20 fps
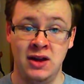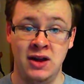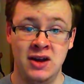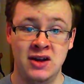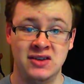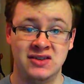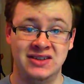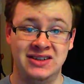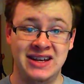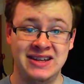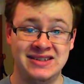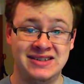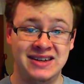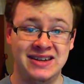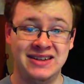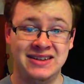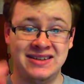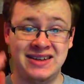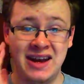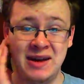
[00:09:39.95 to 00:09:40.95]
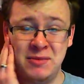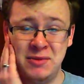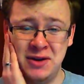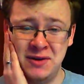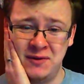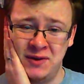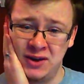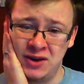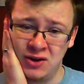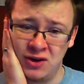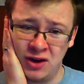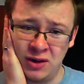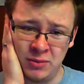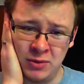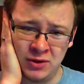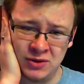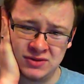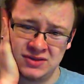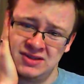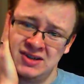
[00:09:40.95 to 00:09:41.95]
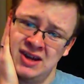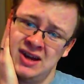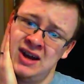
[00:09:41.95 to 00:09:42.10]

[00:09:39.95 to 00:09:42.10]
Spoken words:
So that's it, 10-minute video almost.